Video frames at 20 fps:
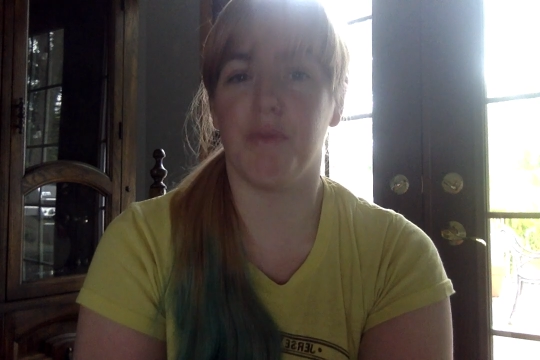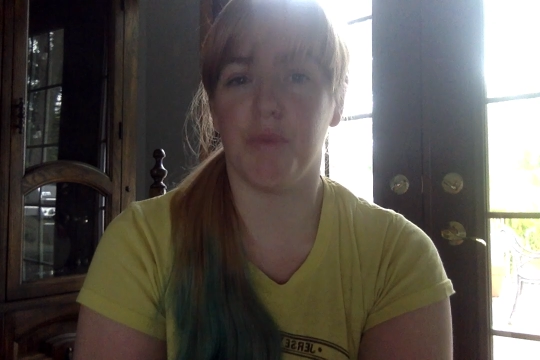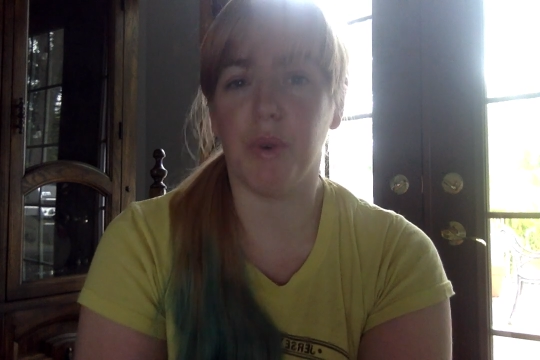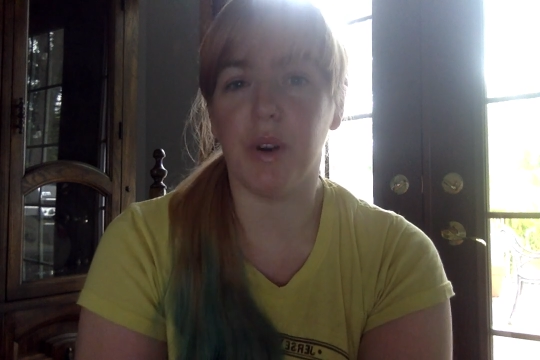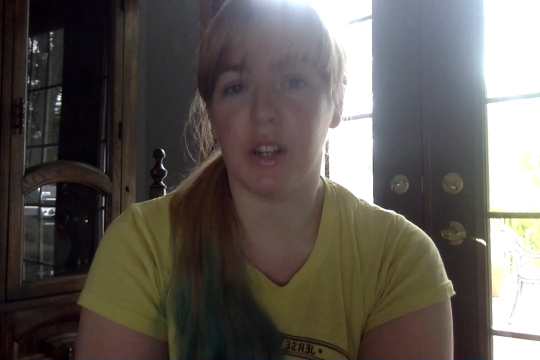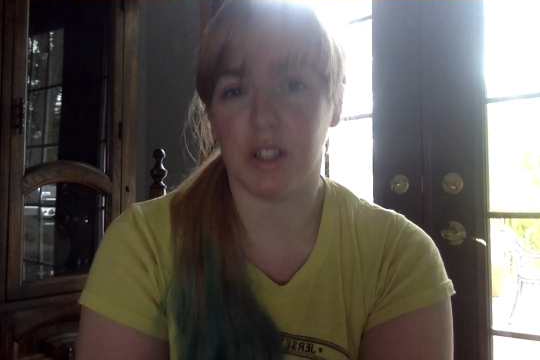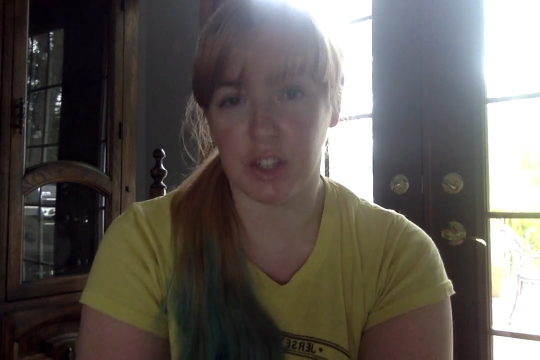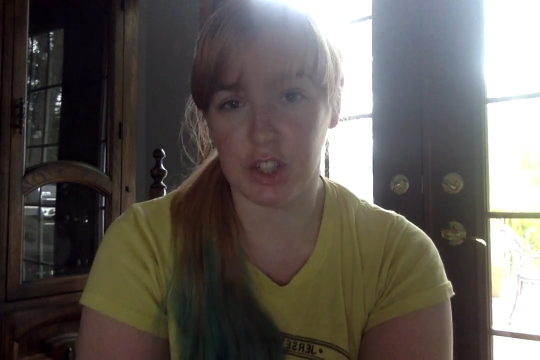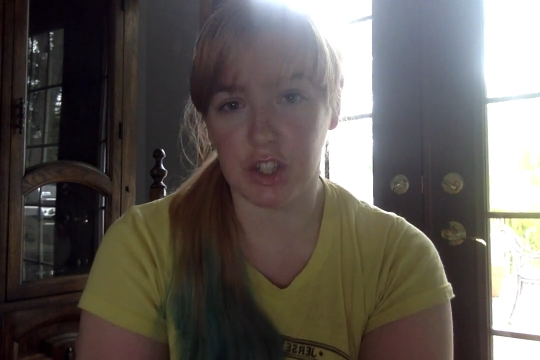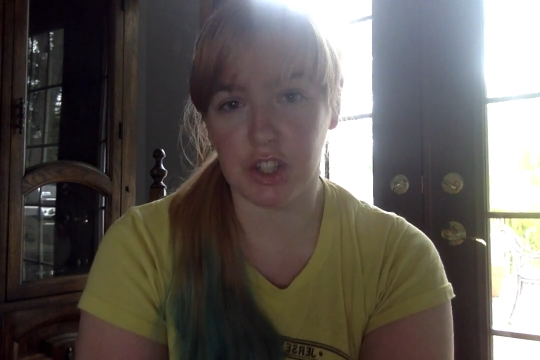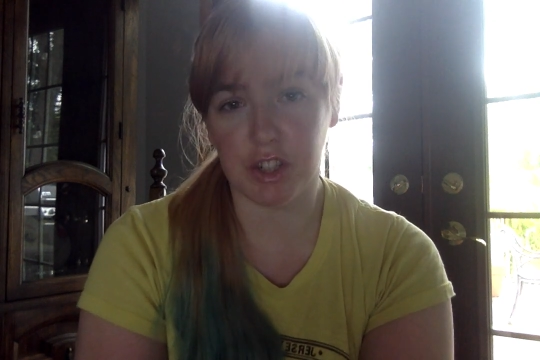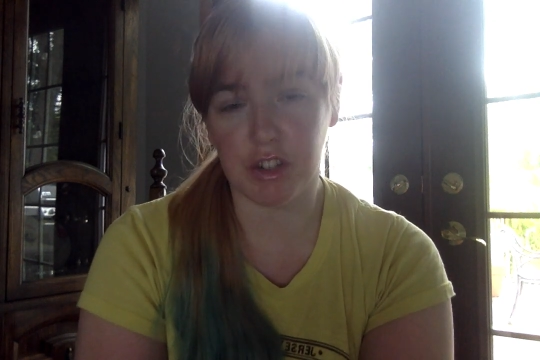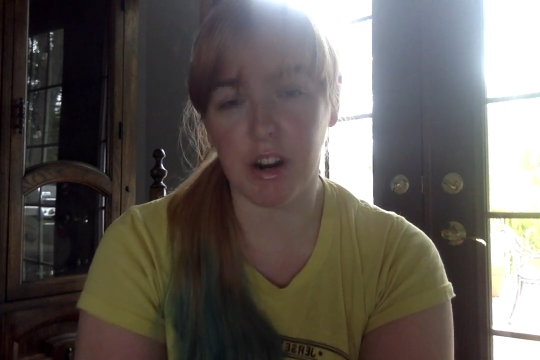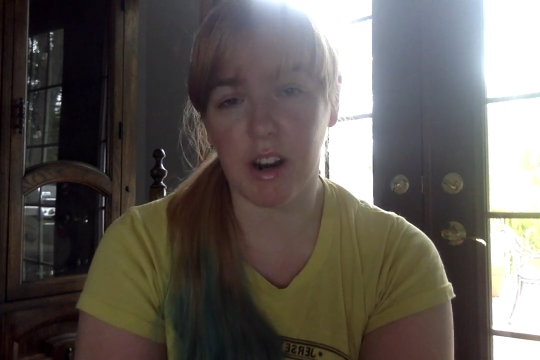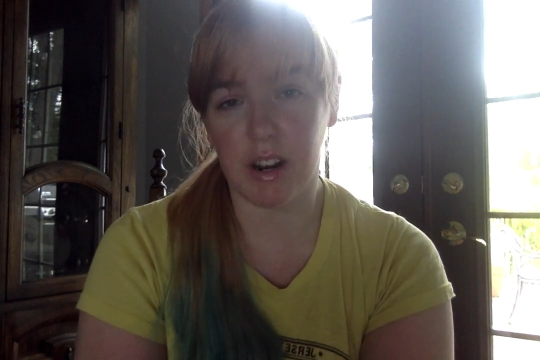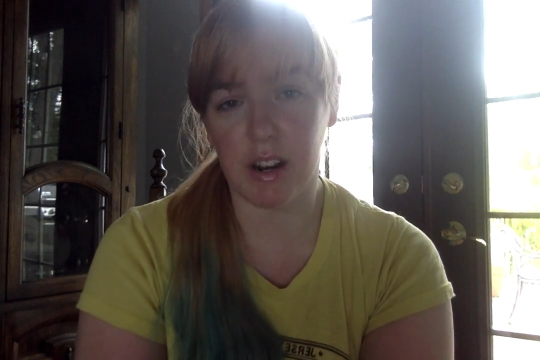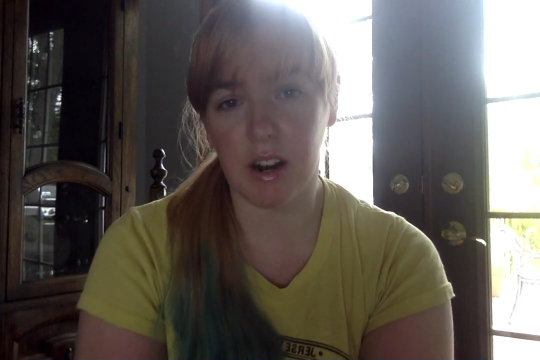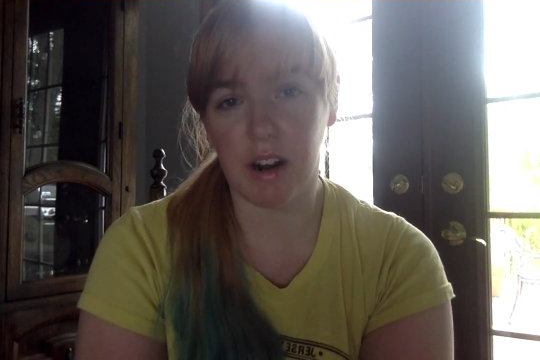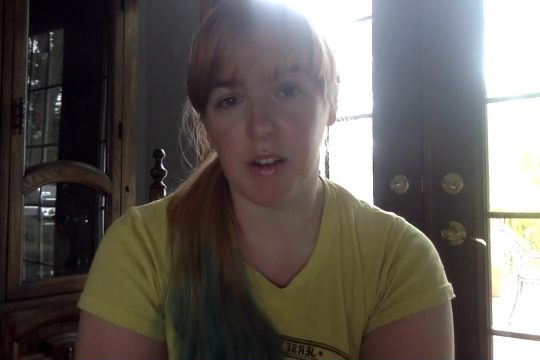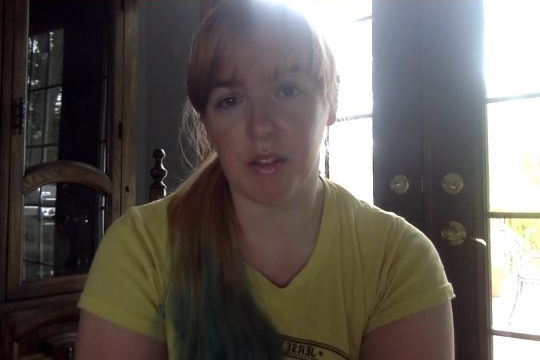wanted to try
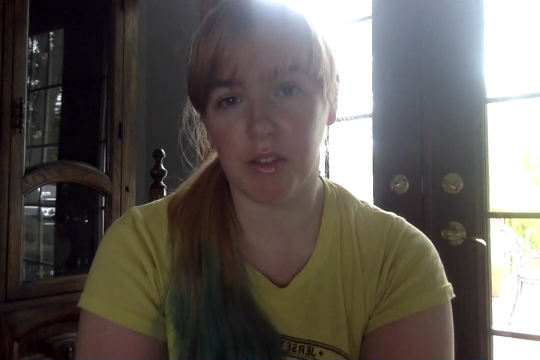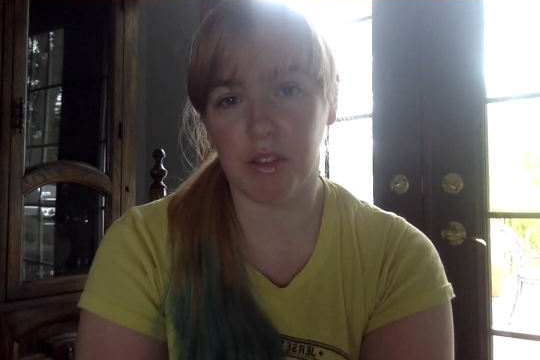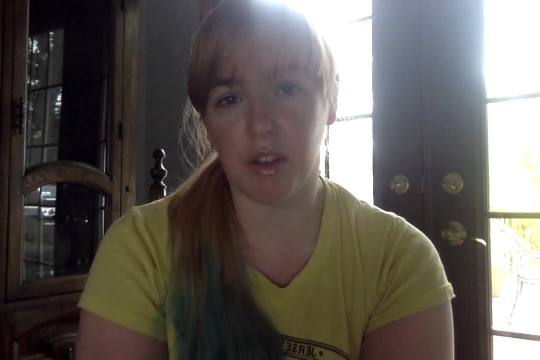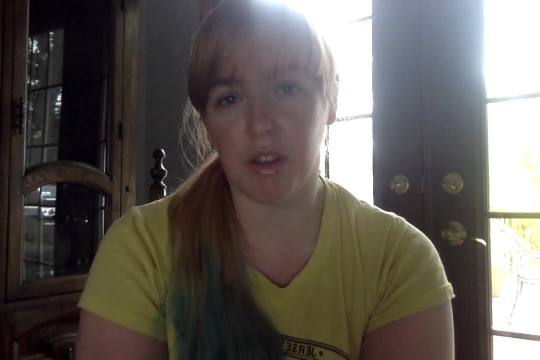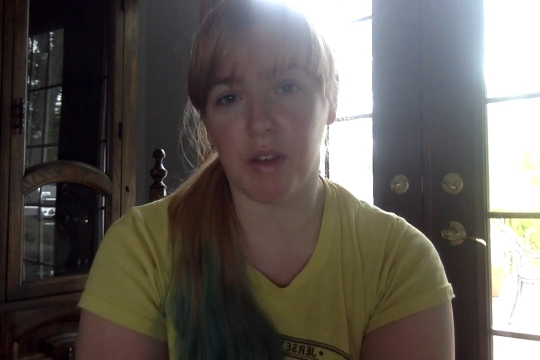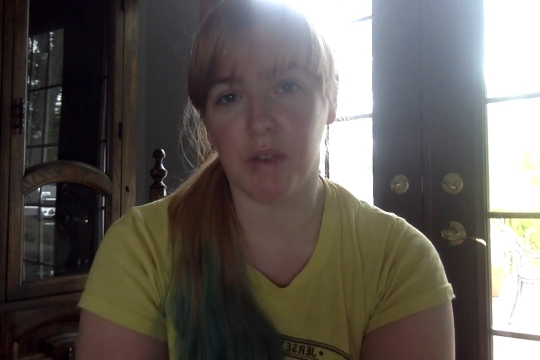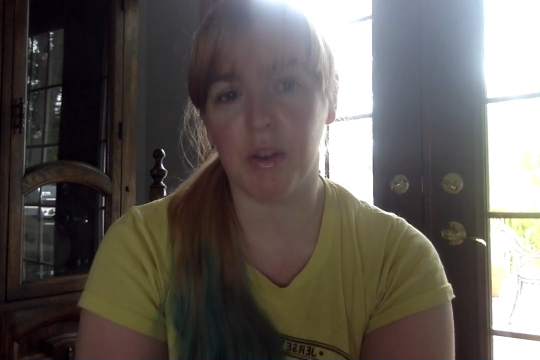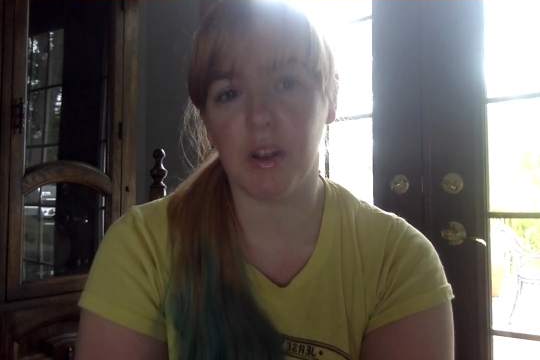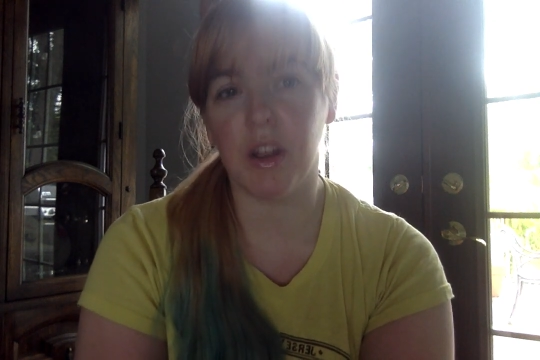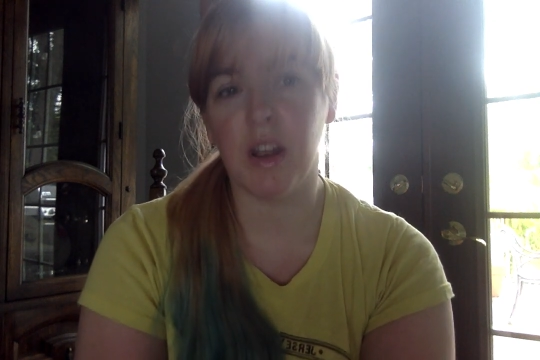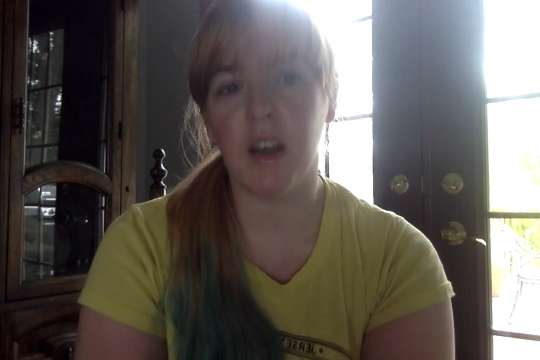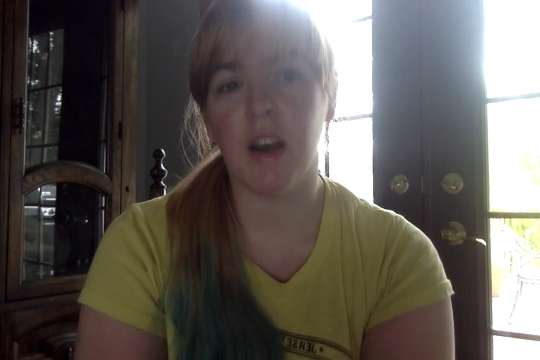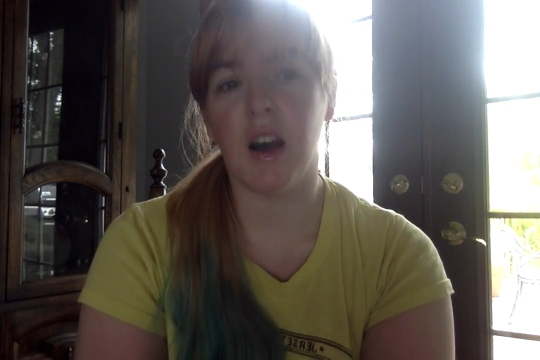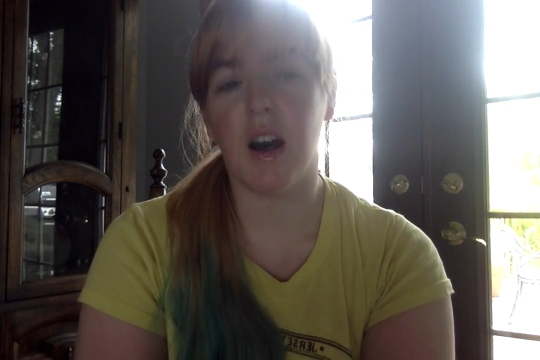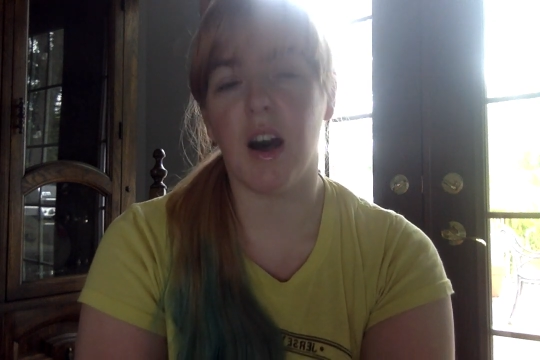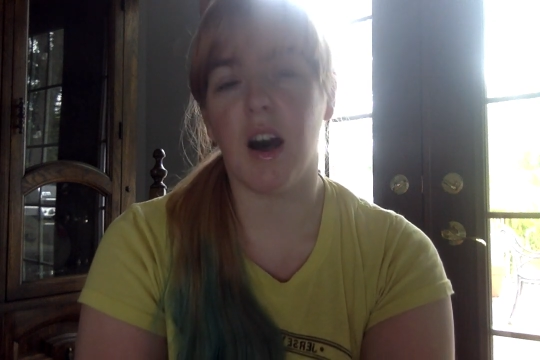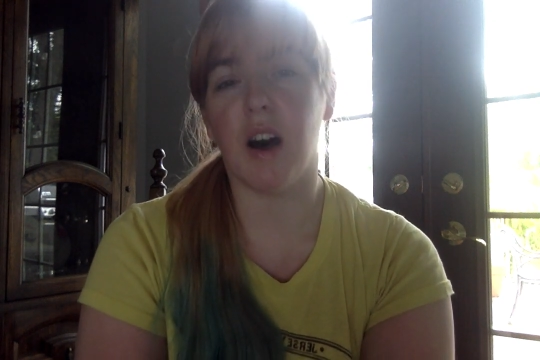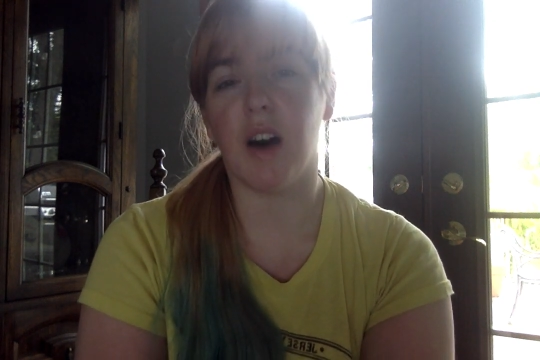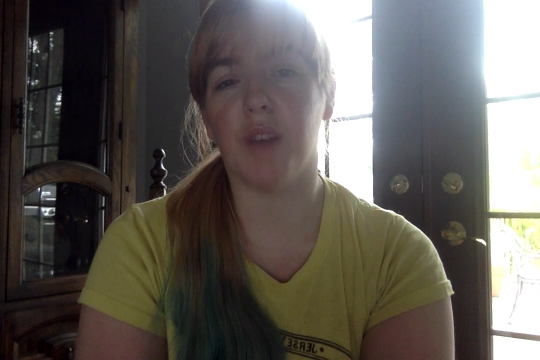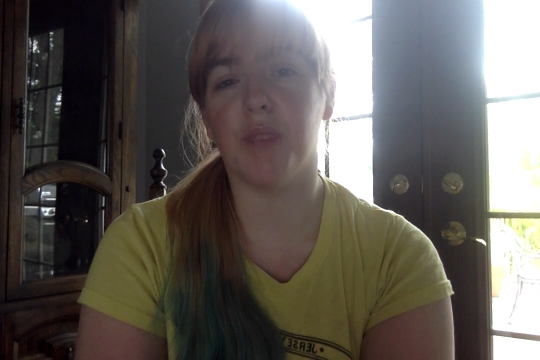it out
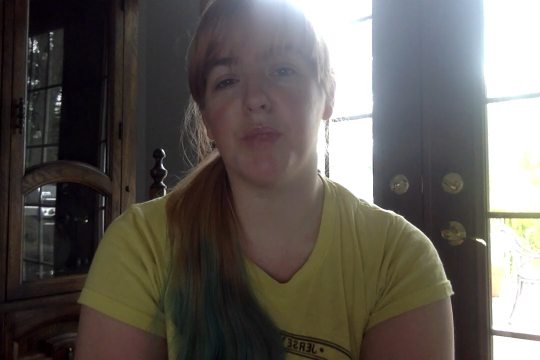though.